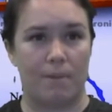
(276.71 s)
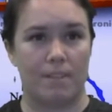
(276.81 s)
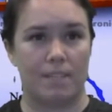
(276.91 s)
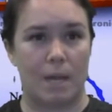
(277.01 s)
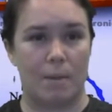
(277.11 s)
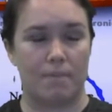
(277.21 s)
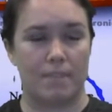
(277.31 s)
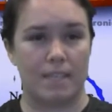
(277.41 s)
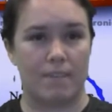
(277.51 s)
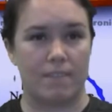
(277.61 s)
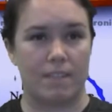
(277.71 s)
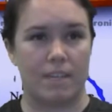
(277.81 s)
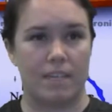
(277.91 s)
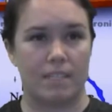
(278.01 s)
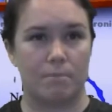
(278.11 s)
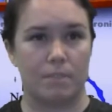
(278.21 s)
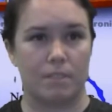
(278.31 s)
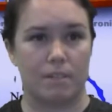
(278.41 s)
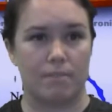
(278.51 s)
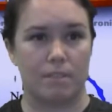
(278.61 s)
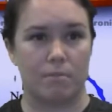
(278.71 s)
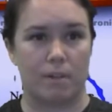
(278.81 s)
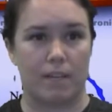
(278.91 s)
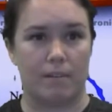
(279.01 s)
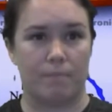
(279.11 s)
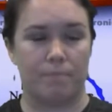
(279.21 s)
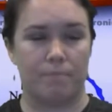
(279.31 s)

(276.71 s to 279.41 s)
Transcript: in the top of the seventh inning to preserve his win.